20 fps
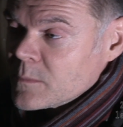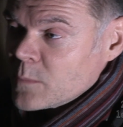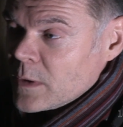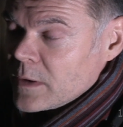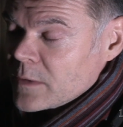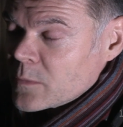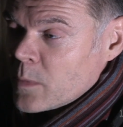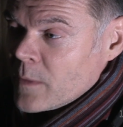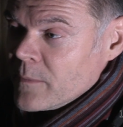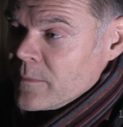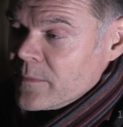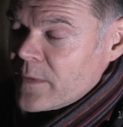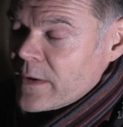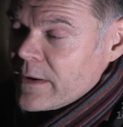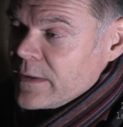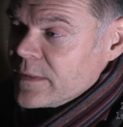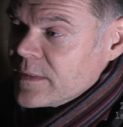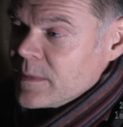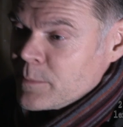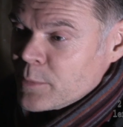one
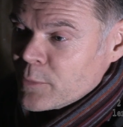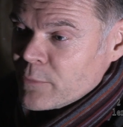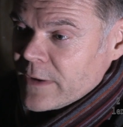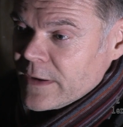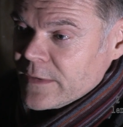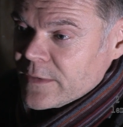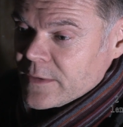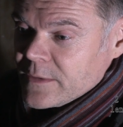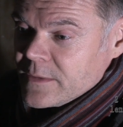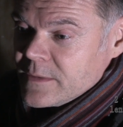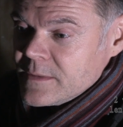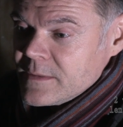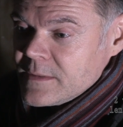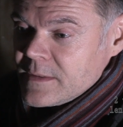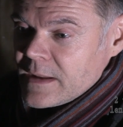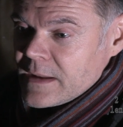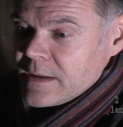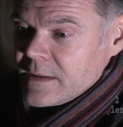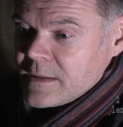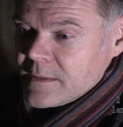very simple reason.
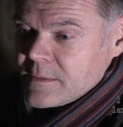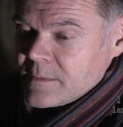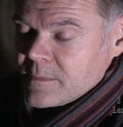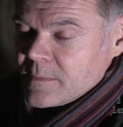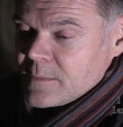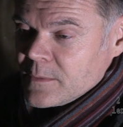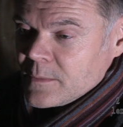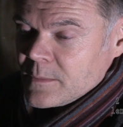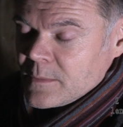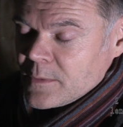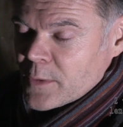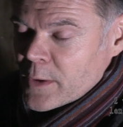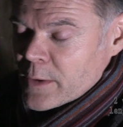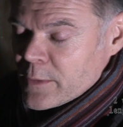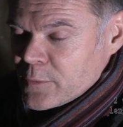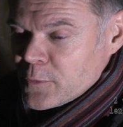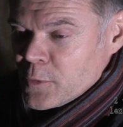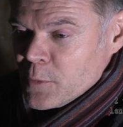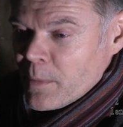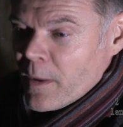Although
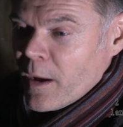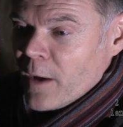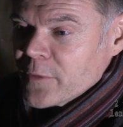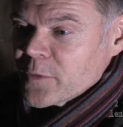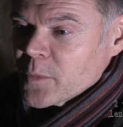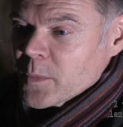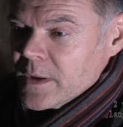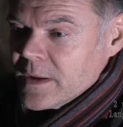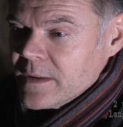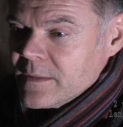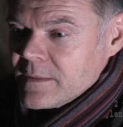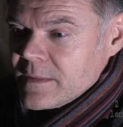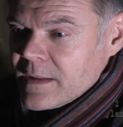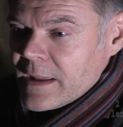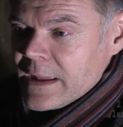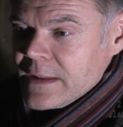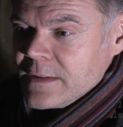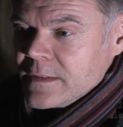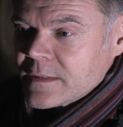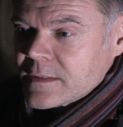there's two parts to it.
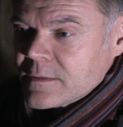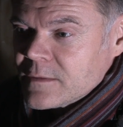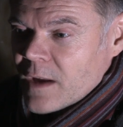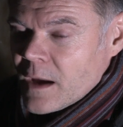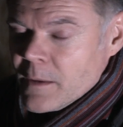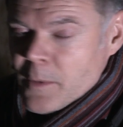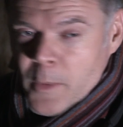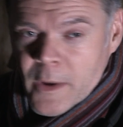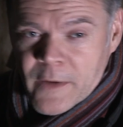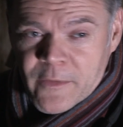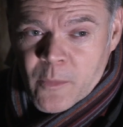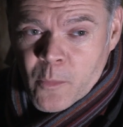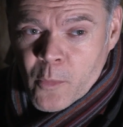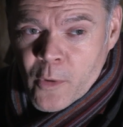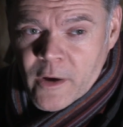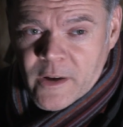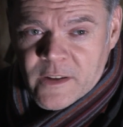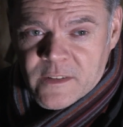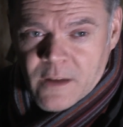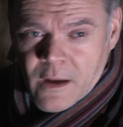It's time away from
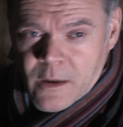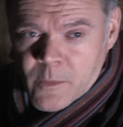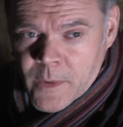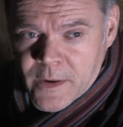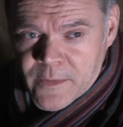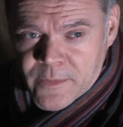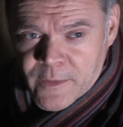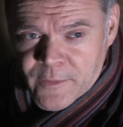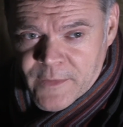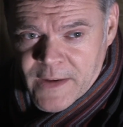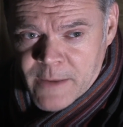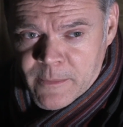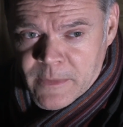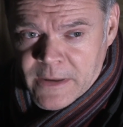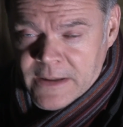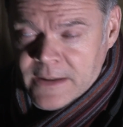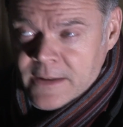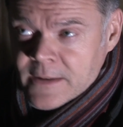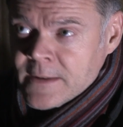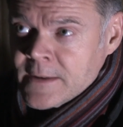work and time away from the
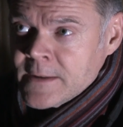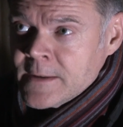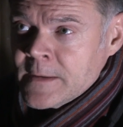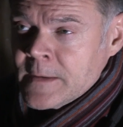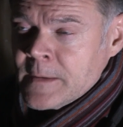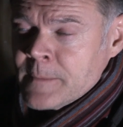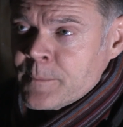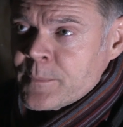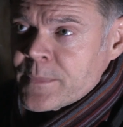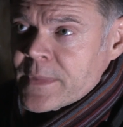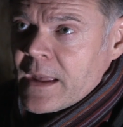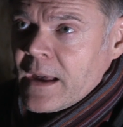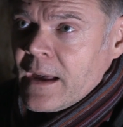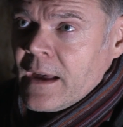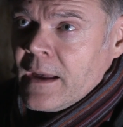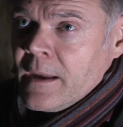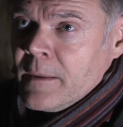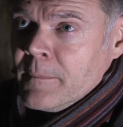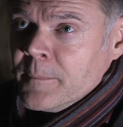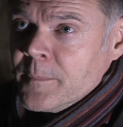family.
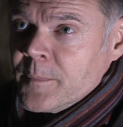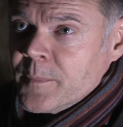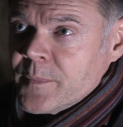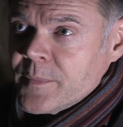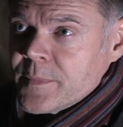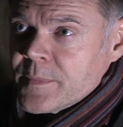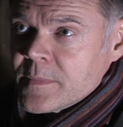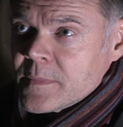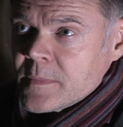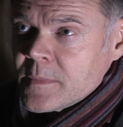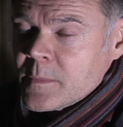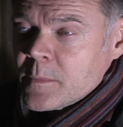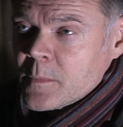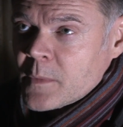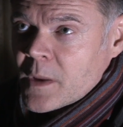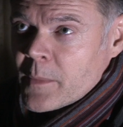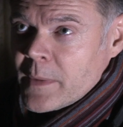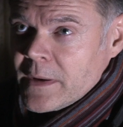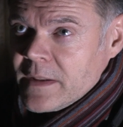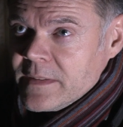When
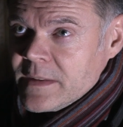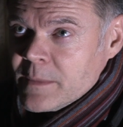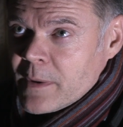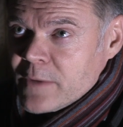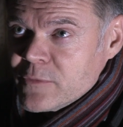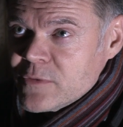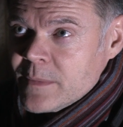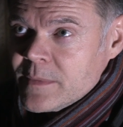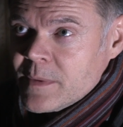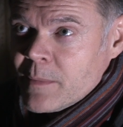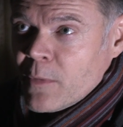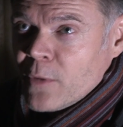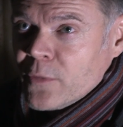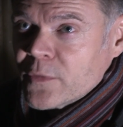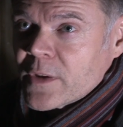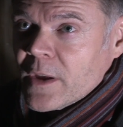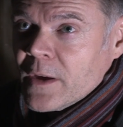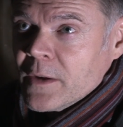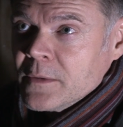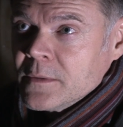I went and did my trip to
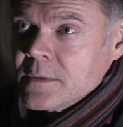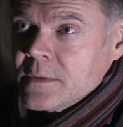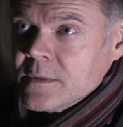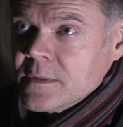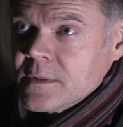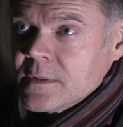Moscow,